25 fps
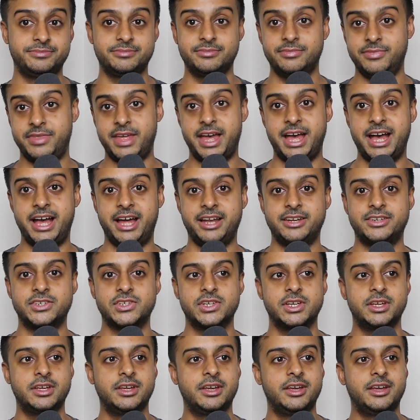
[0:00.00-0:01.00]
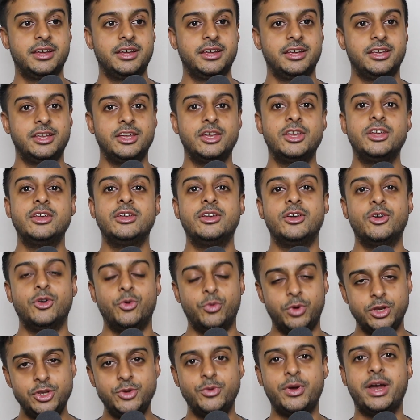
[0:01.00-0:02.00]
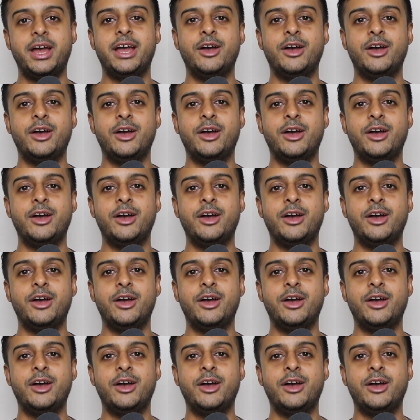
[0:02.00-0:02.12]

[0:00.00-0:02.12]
that once